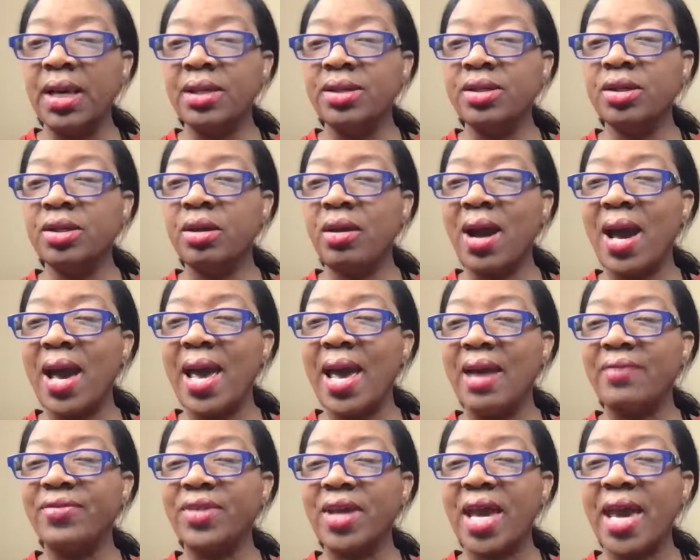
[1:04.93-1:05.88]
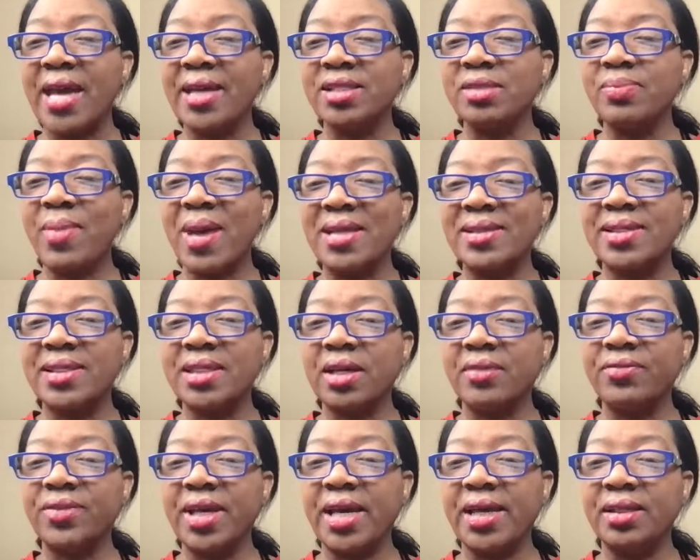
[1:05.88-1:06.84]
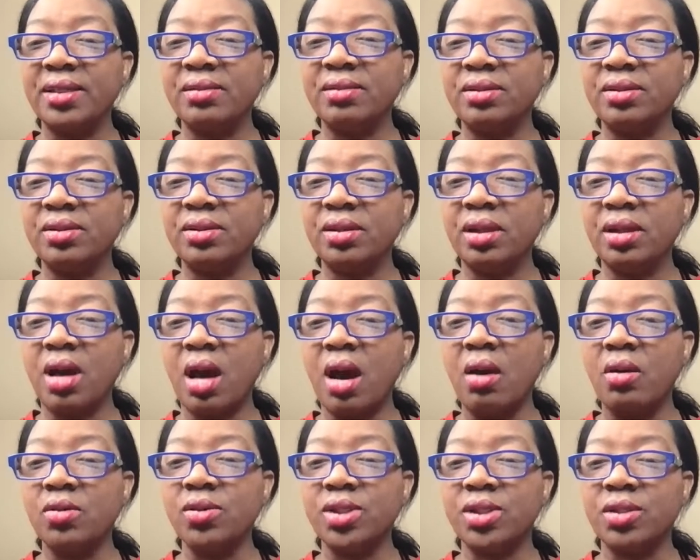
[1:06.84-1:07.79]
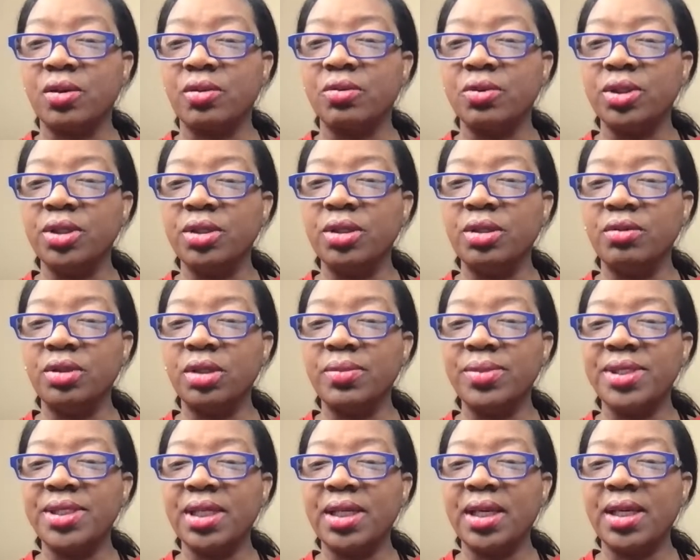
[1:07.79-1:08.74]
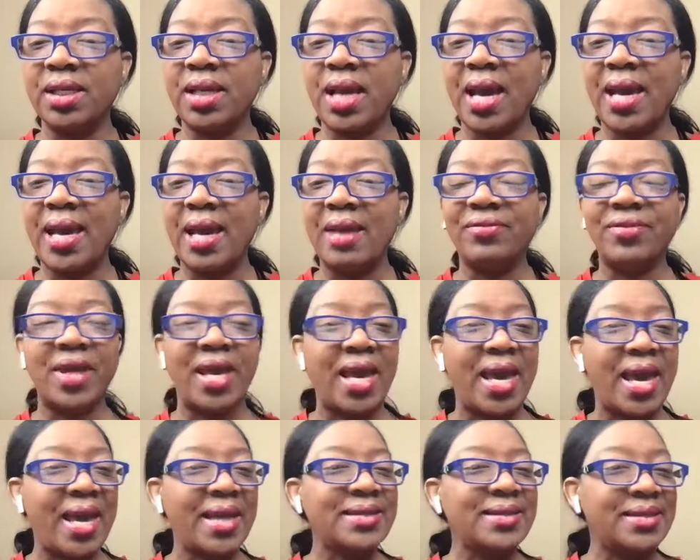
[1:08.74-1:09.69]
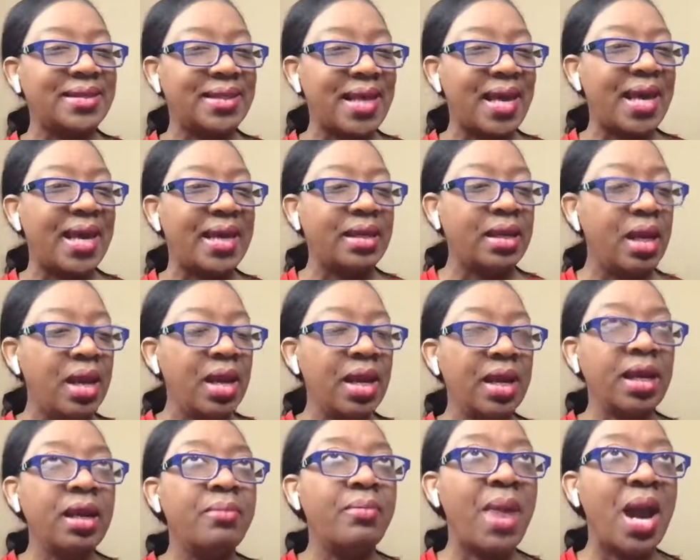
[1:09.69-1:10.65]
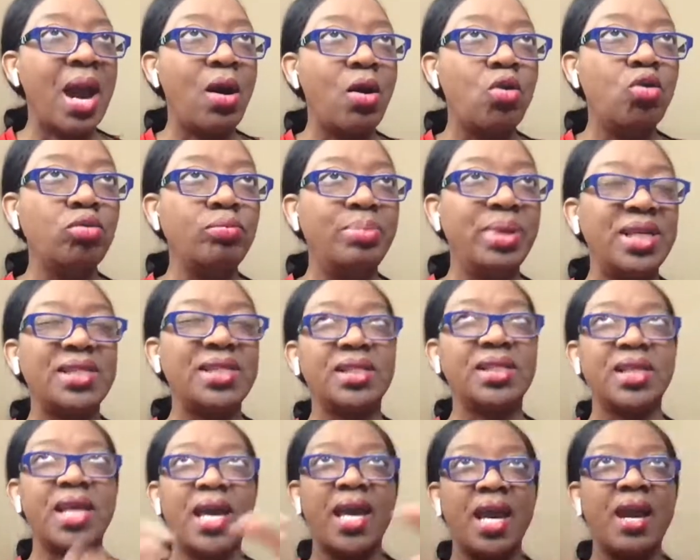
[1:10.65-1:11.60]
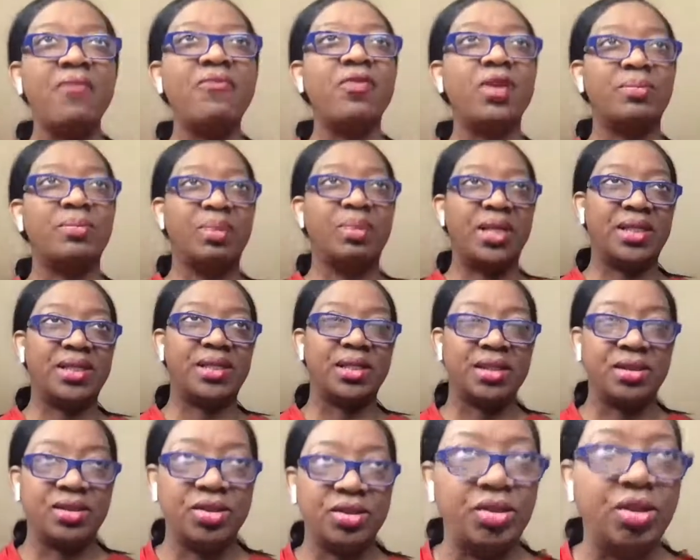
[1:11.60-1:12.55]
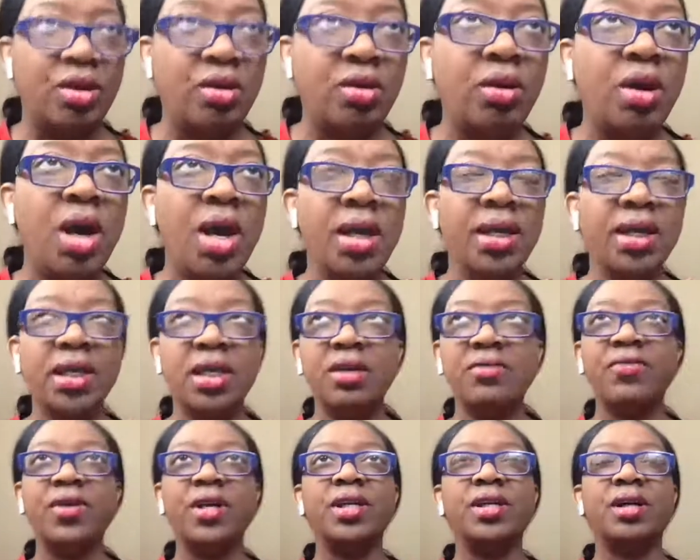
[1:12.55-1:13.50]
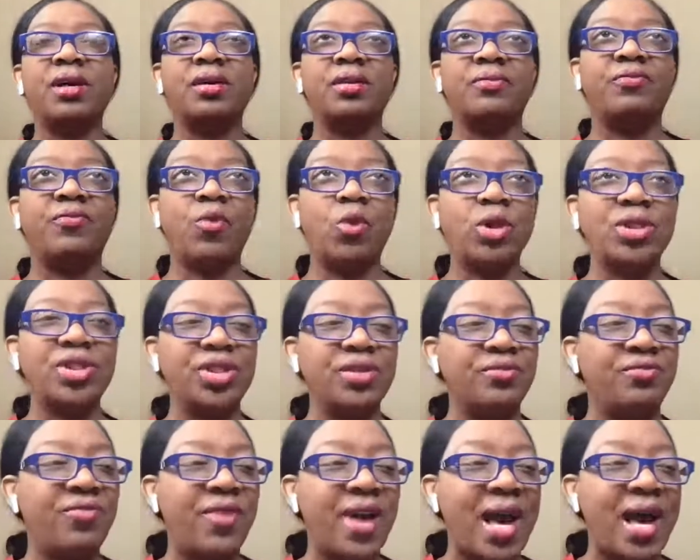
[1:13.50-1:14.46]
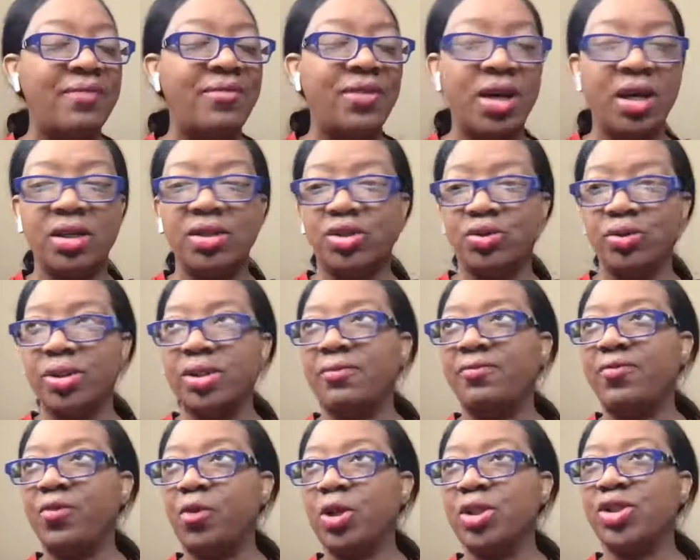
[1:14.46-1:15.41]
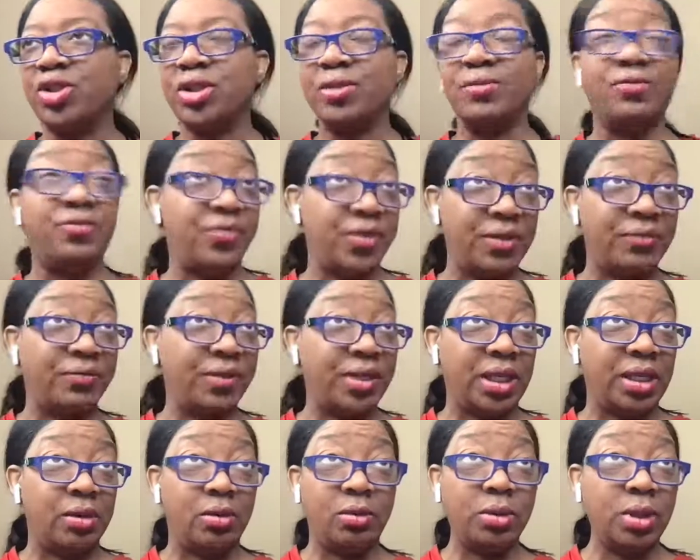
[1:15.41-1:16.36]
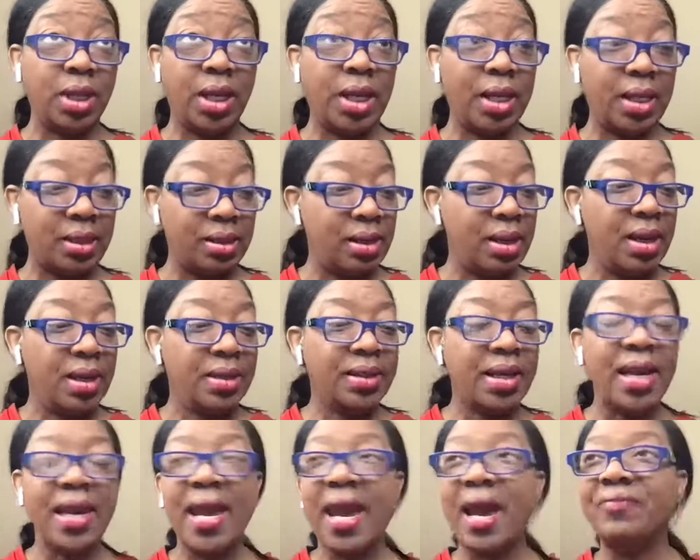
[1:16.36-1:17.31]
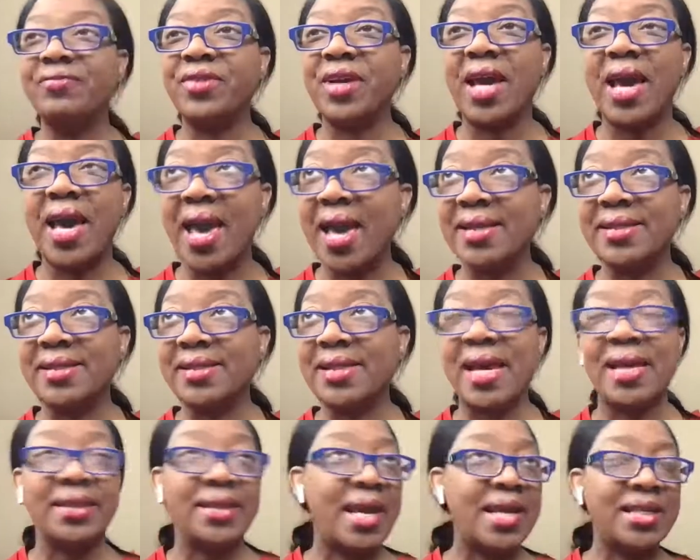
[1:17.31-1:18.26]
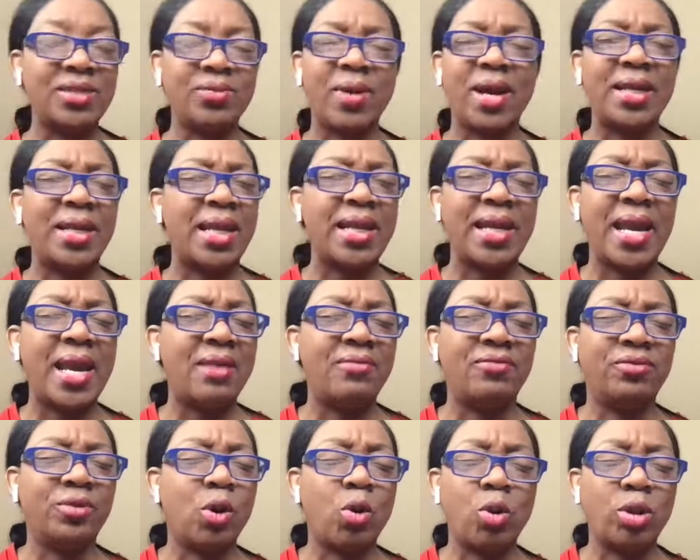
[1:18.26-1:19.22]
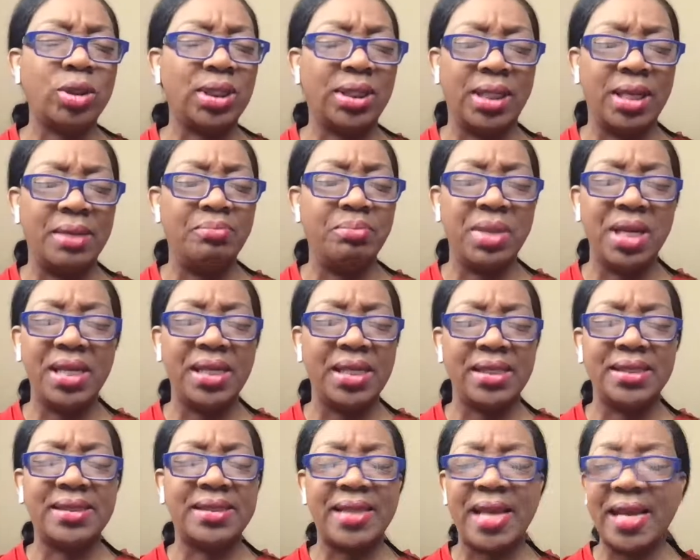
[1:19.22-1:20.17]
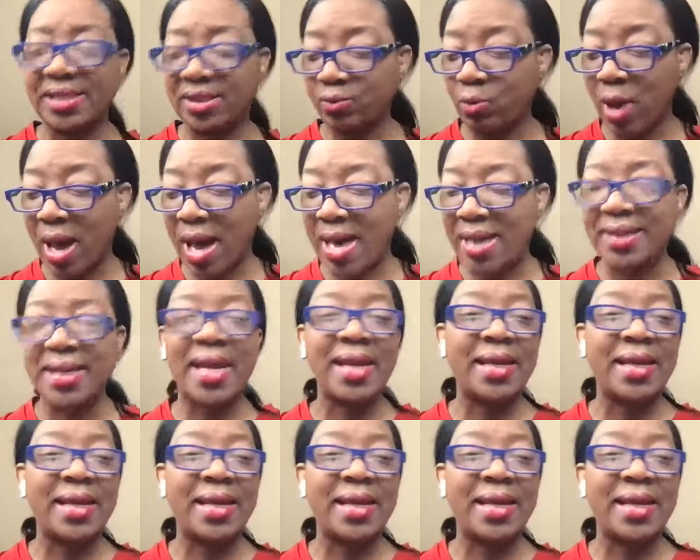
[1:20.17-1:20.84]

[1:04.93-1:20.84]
You know, I have to ask myself that also. You know what I'm saying? I have to ask that in my own business, every business, you know, even the Fortune 500, the Fortune 50, okay? They have to ask that. That's why they have quarterly meetings. That's why